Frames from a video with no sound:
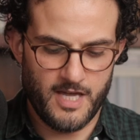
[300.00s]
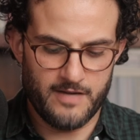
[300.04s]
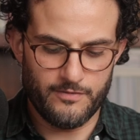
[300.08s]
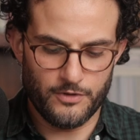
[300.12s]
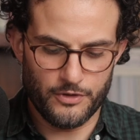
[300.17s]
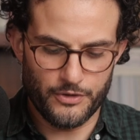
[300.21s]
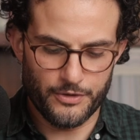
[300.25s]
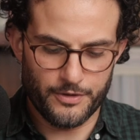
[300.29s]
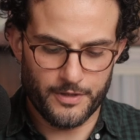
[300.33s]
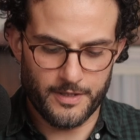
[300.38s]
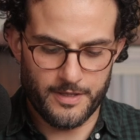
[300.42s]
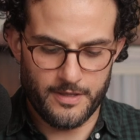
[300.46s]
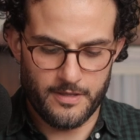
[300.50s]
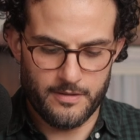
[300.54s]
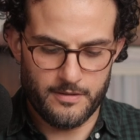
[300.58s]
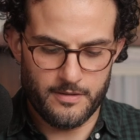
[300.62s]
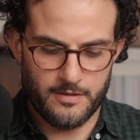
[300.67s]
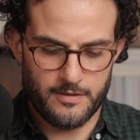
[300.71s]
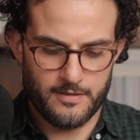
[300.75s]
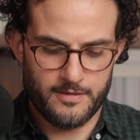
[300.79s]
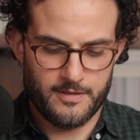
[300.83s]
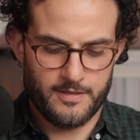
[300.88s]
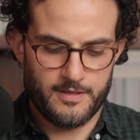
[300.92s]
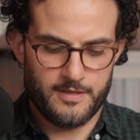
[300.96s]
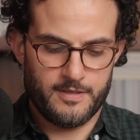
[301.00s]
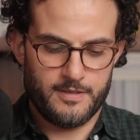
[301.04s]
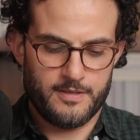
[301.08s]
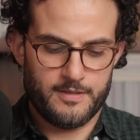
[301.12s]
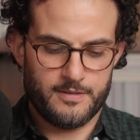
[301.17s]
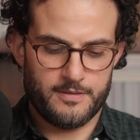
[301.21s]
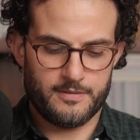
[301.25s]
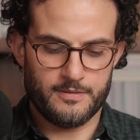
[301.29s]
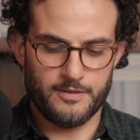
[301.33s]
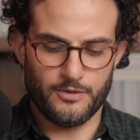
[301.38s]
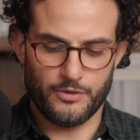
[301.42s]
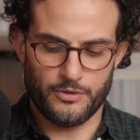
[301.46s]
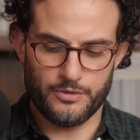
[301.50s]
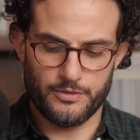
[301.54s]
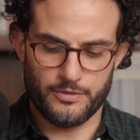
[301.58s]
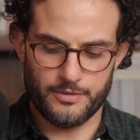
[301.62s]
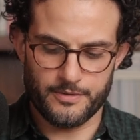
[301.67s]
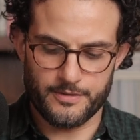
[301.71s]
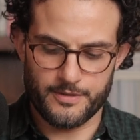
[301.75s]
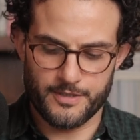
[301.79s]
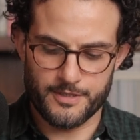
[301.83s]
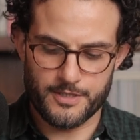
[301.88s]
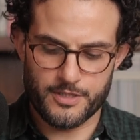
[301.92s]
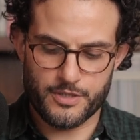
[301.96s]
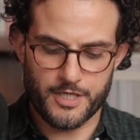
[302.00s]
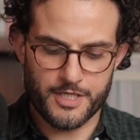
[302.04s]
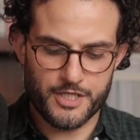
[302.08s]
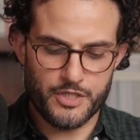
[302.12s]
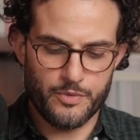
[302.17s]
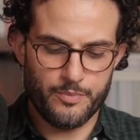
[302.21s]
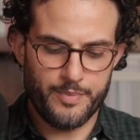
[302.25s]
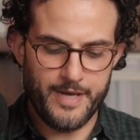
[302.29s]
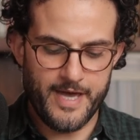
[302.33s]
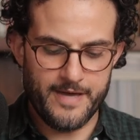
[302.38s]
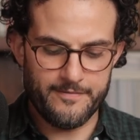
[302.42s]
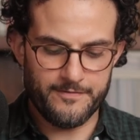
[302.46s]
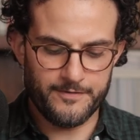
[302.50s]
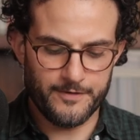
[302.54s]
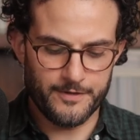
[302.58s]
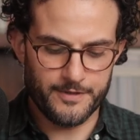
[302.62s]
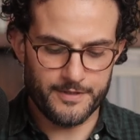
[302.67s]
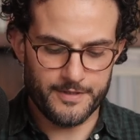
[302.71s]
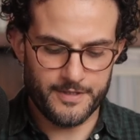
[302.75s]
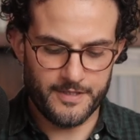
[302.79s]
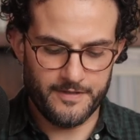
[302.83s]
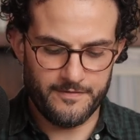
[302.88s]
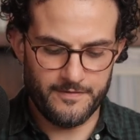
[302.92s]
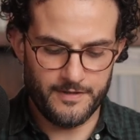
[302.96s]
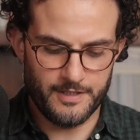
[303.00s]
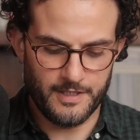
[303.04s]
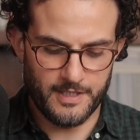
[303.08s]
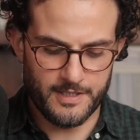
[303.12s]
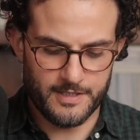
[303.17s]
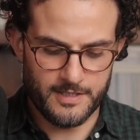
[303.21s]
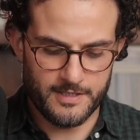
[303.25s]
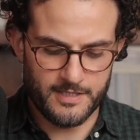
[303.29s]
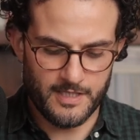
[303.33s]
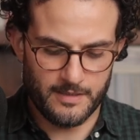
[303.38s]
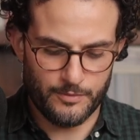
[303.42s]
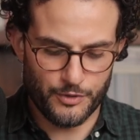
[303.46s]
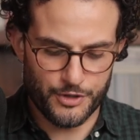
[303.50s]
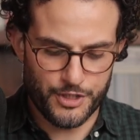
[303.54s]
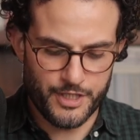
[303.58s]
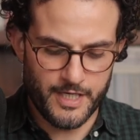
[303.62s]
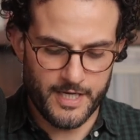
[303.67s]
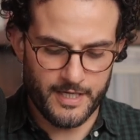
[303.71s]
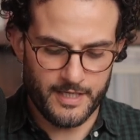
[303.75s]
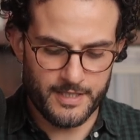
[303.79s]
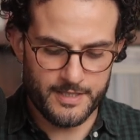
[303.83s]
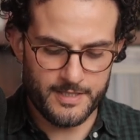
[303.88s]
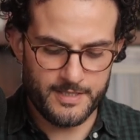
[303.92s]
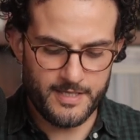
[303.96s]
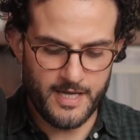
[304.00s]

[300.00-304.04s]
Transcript: have a look at the little instruction pamphlet if you need to double check. And